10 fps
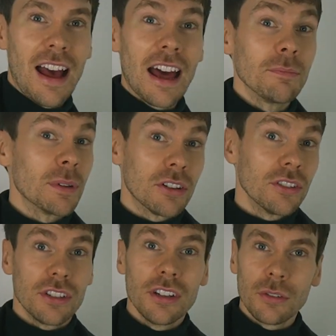and
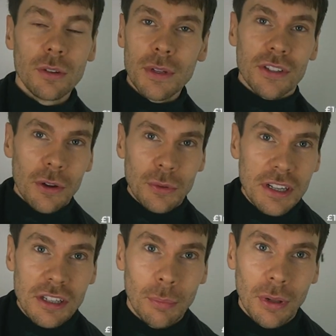because you've been so
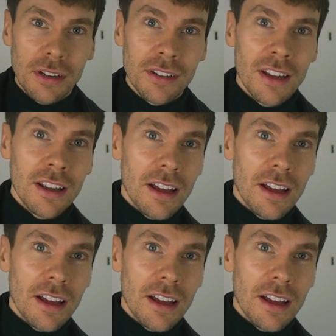disciplined